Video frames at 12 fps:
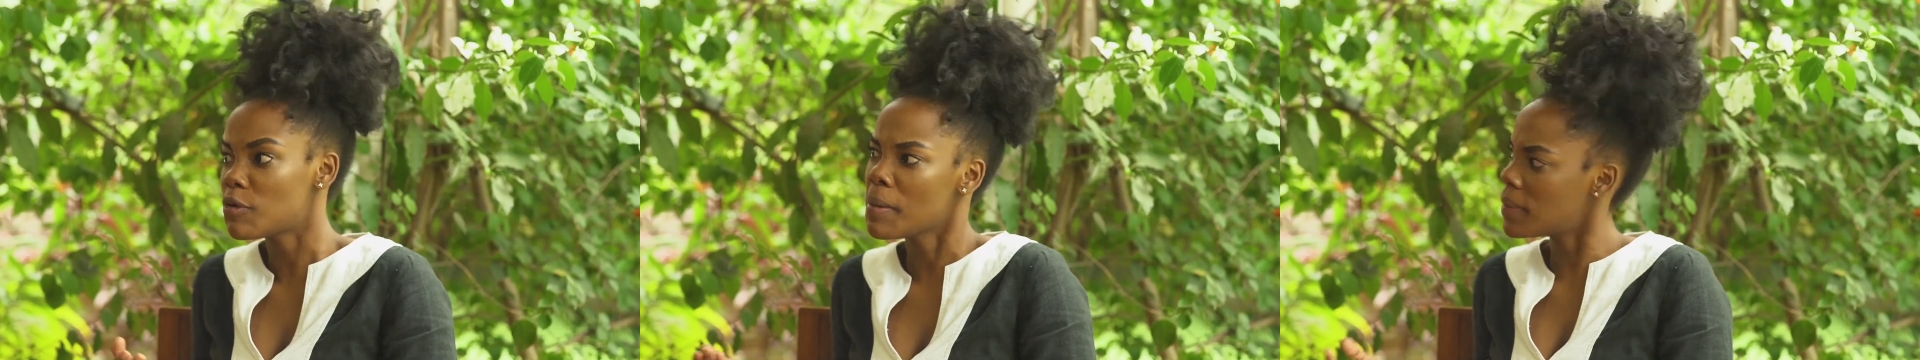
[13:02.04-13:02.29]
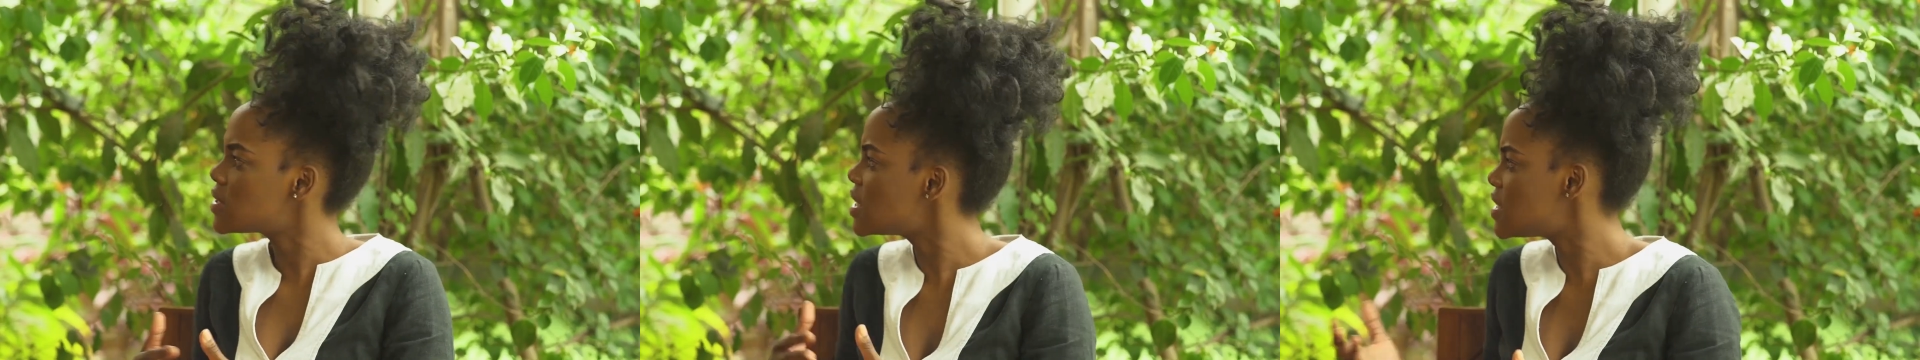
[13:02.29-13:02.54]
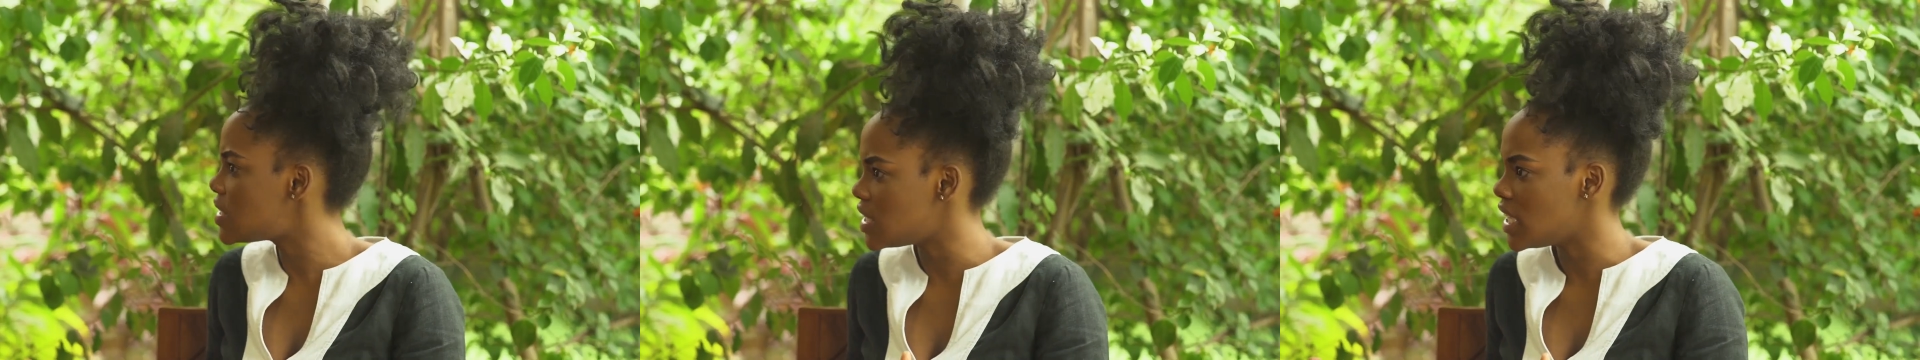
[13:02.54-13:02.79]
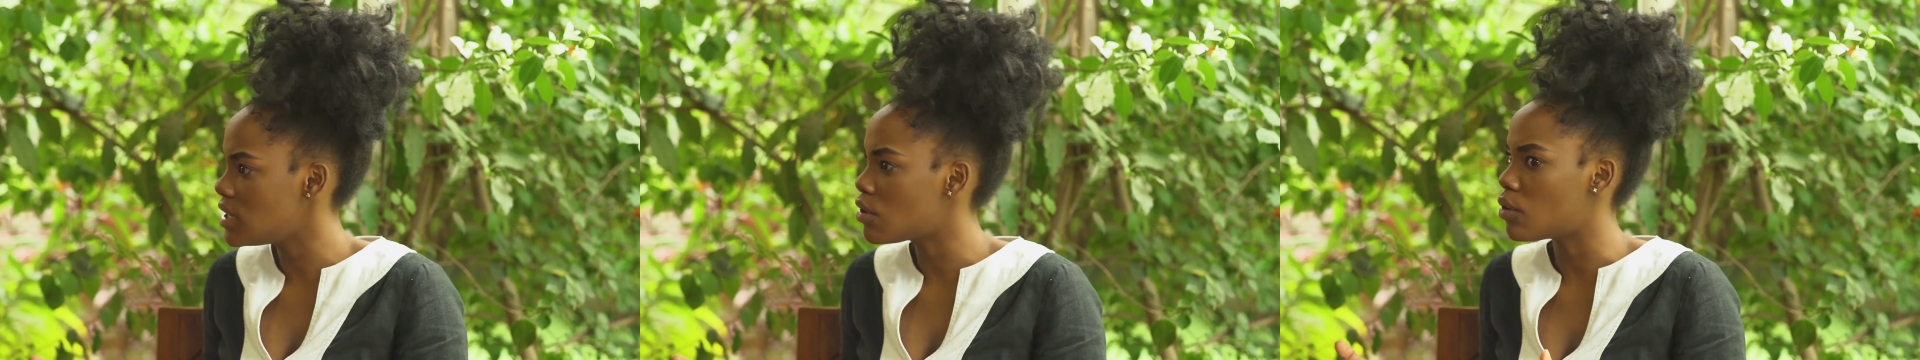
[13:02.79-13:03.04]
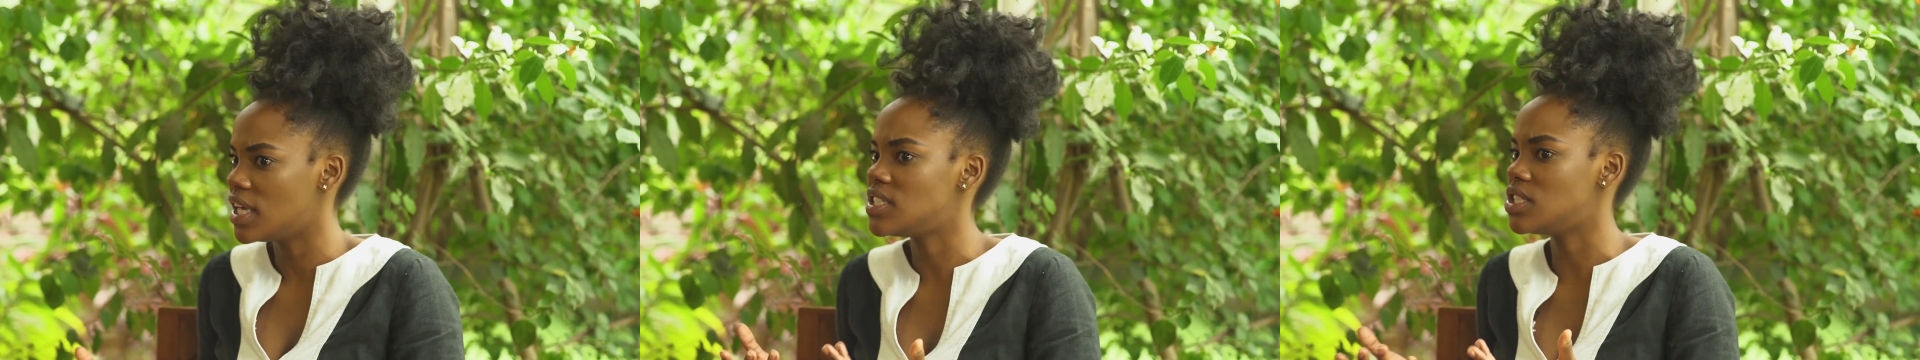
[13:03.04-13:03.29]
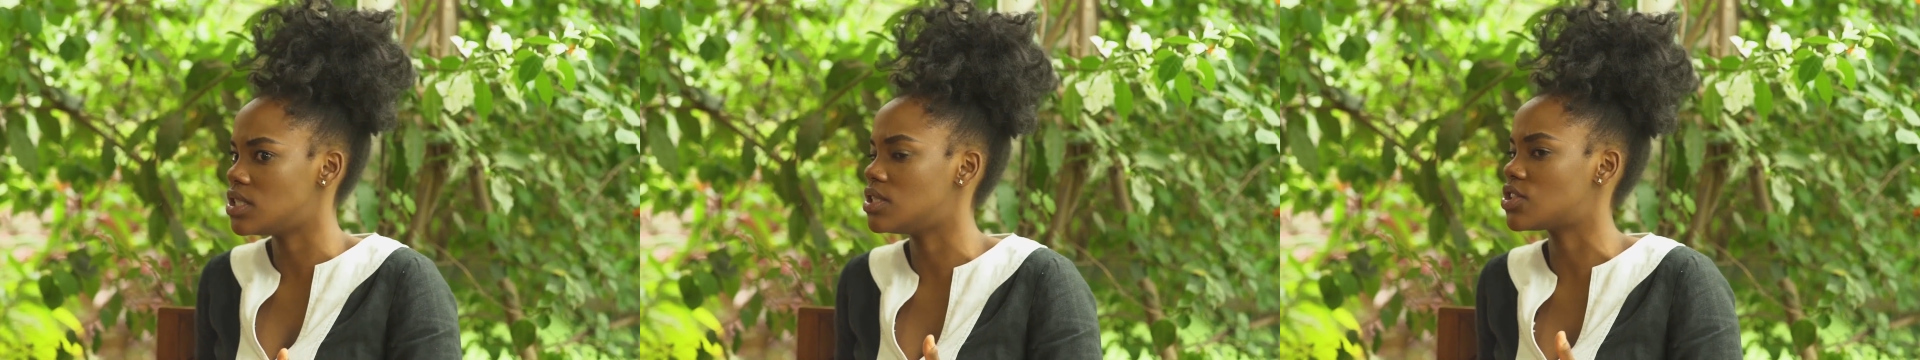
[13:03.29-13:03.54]
for people to see or
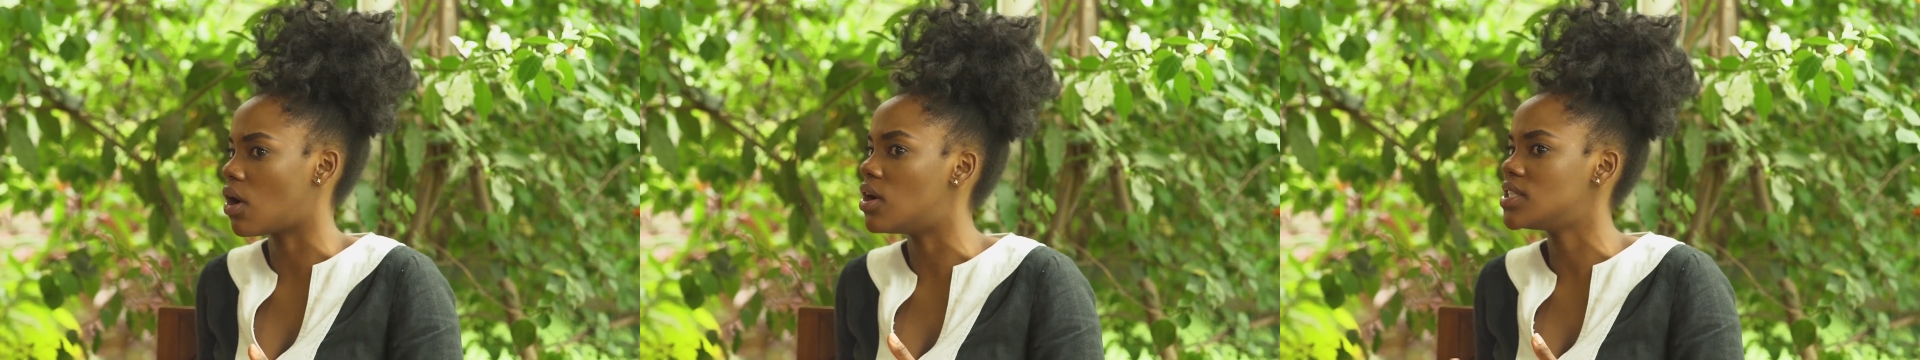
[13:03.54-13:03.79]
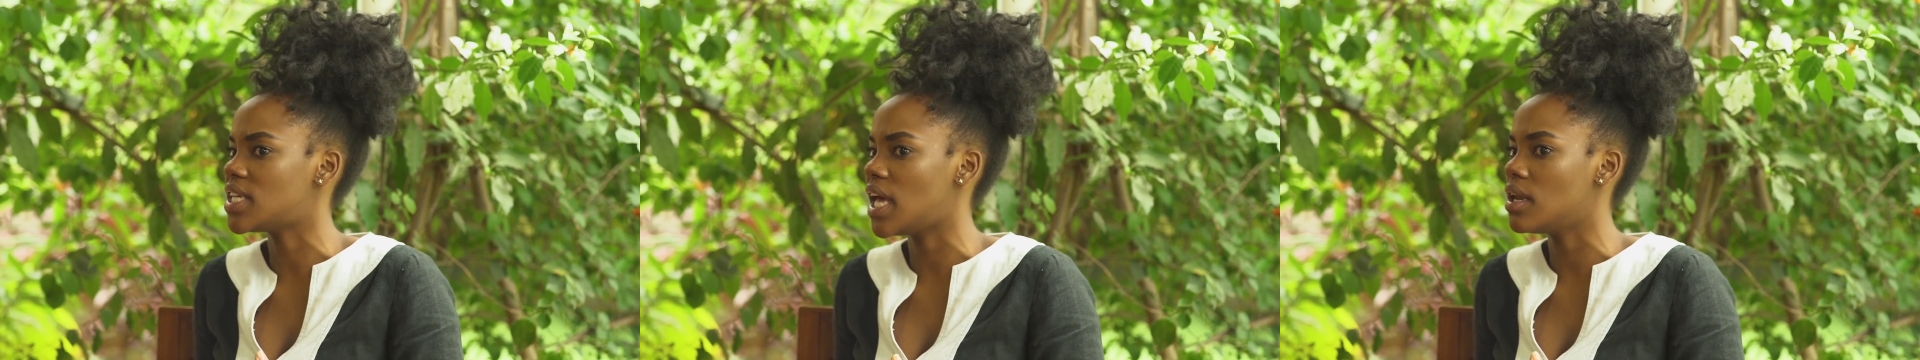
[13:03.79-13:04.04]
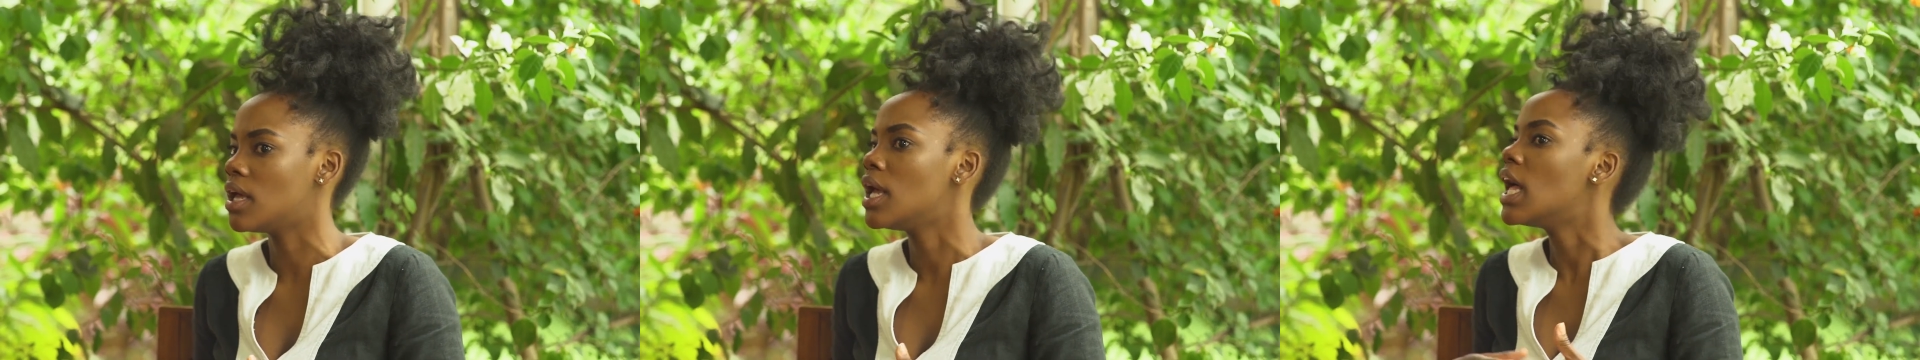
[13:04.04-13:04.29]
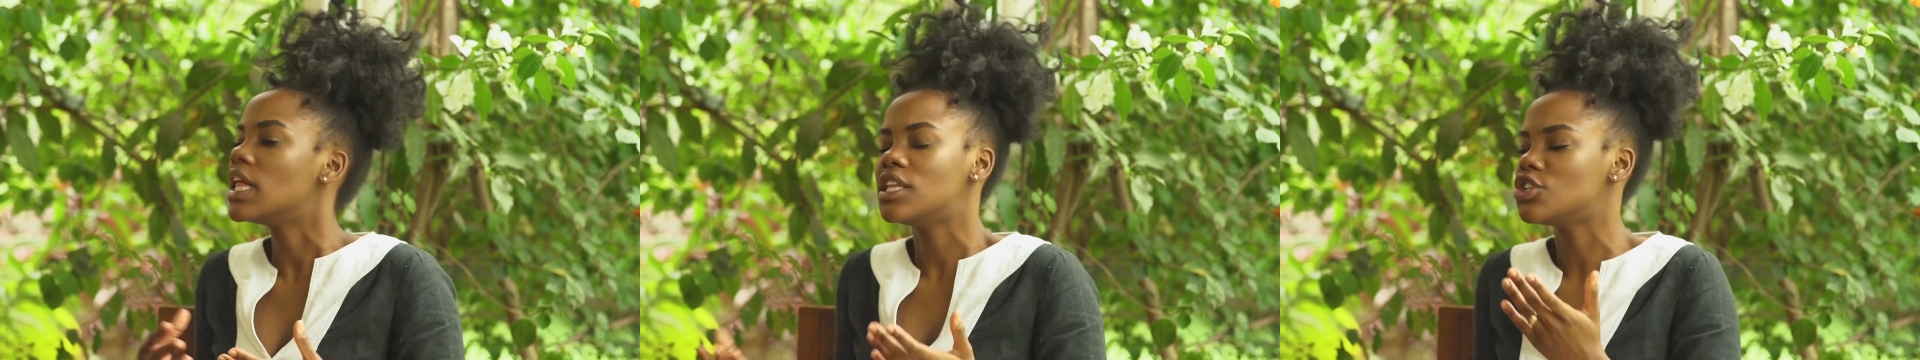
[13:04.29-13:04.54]
listen to this content,